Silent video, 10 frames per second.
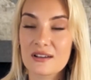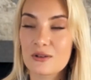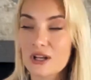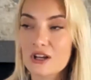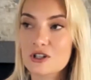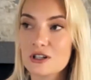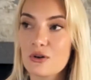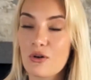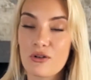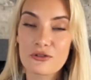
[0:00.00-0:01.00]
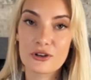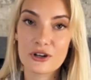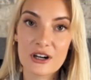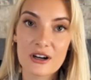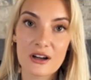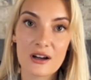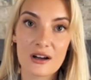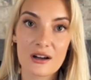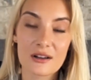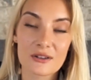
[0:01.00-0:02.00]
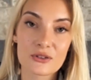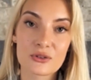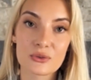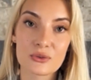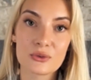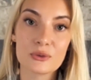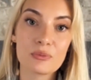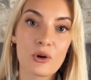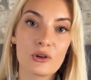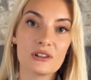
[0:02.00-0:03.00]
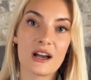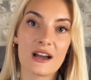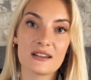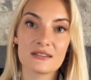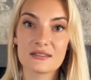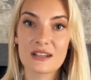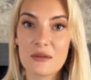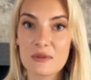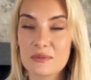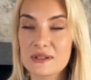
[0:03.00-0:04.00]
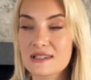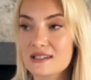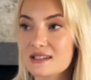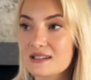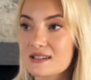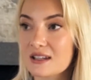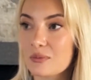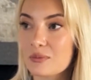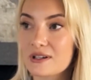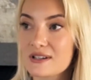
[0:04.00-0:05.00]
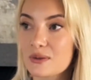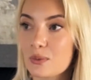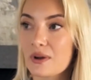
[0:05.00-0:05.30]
could actually offer to online gaming businesses in comparison